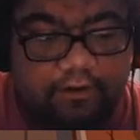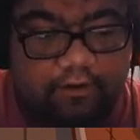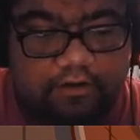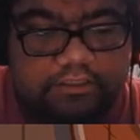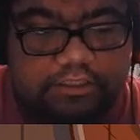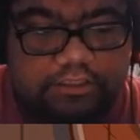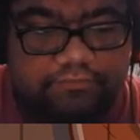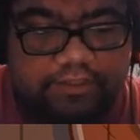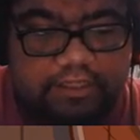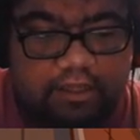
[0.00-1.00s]
Honestly, it's
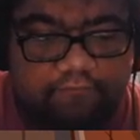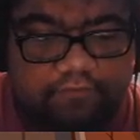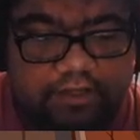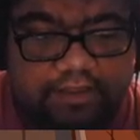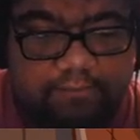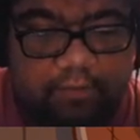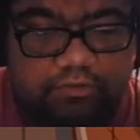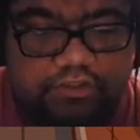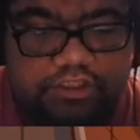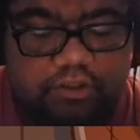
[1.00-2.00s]
really comforting that
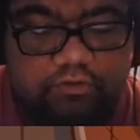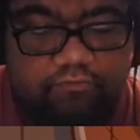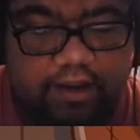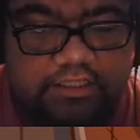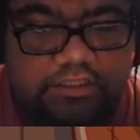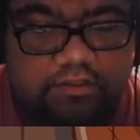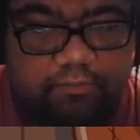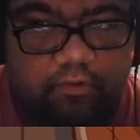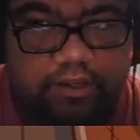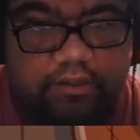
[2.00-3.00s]
Mocha is so direct and to the
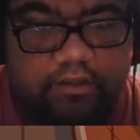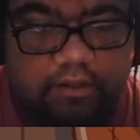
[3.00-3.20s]
point.